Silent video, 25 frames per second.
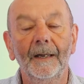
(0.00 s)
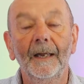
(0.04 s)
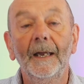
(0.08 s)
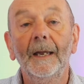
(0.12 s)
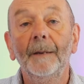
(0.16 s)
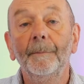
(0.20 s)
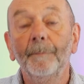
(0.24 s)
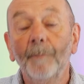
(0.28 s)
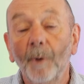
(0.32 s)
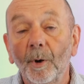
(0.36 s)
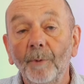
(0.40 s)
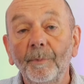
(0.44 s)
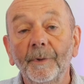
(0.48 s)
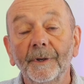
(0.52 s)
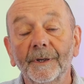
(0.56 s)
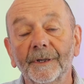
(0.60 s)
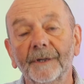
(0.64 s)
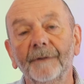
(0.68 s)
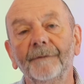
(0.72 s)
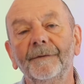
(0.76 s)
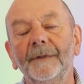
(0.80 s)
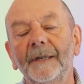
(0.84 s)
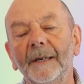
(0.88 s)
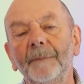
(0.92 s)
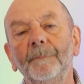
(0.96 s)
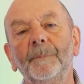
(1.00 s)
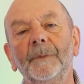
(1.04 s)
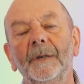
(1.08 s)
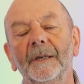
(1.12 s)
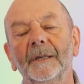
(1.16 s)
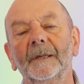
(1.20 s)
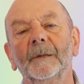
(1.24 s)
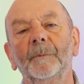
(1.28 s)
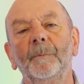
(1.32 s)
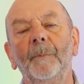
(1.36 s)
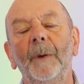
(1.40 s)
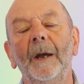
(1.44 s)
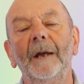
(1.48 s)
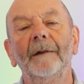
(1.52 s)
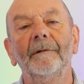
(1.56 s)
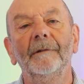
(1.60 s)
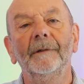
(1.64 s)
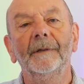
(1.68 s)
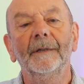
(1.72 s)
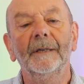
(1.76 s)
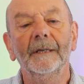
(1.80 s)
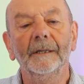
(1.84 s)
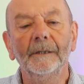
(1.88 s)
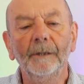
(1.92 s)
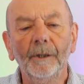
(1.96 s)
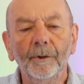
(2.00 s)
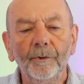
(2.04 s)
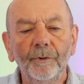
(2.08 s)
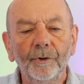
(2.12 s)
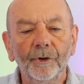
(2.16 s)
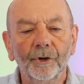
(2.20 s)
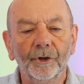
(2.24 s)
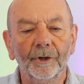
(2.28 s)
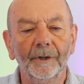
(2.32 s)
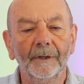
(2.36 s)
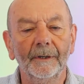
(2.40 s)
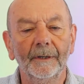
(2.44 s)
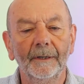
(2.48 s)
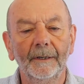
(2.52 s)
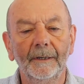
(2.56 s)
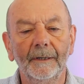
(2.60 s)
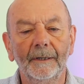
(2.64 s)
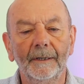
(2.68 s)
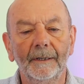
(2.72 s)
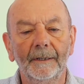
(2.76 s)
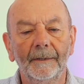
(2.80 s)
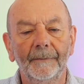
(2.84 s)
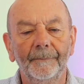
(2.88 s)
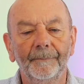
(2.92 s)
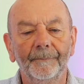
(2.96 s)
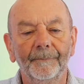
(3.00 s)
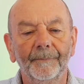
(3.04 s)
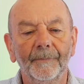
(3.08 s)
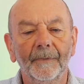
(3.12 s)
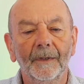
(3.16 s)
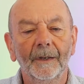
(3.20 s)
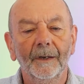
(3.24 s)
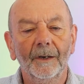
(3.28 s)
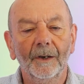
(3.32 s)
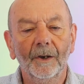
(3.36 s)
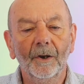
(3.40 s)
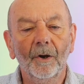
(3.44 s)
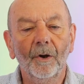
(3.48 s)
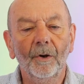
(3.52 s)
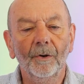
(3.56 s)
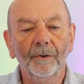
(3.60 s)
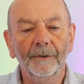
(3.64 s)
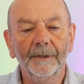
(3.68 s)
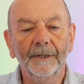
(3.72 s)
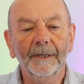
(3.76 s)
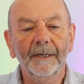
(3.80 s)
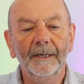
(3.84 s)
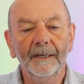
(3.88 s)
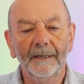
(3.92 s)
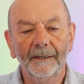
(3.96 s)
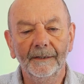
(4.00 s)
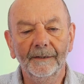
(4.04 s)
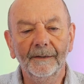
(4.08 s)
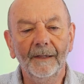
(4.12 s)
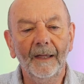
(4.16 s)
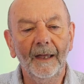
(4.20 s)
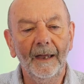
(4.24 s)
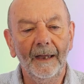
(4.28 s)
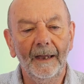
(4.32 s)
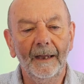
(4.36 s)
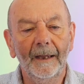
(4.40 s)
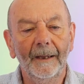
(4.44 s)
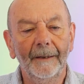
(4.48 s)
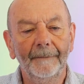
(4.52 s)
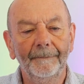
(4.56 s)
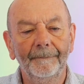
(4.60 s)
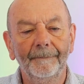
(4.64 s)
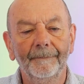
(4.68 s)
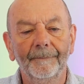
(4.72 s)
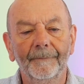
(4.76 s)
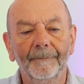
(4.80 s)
In moments of deep despair and delusion, God is there,